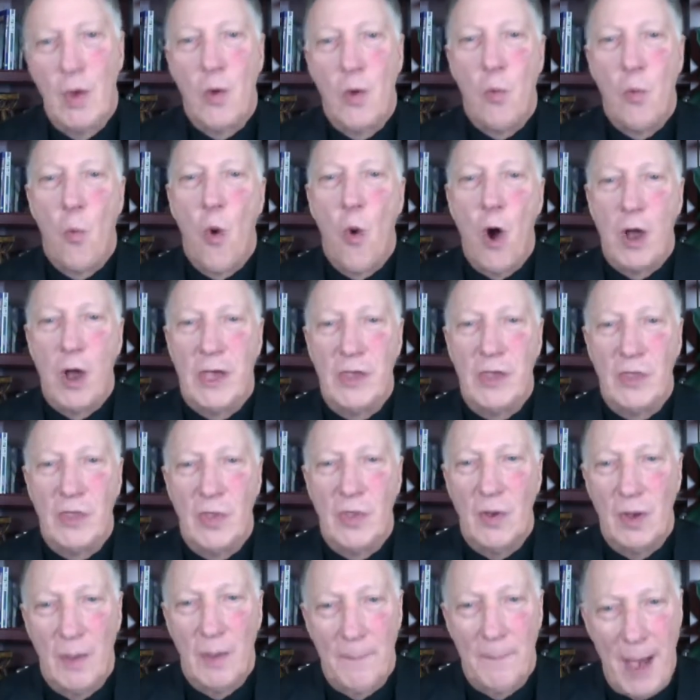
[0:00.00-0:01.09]
walk in
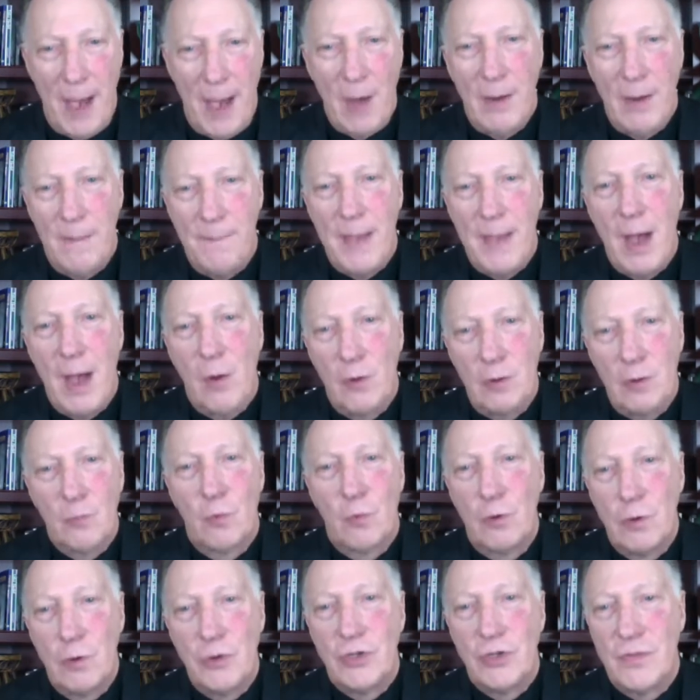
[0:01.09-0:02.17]
the empowered
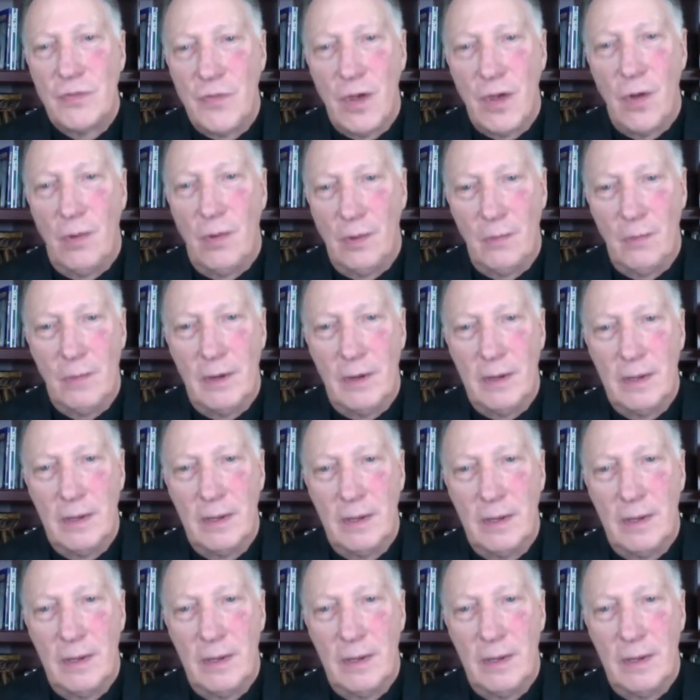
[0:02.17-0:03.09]
words of the Holy One.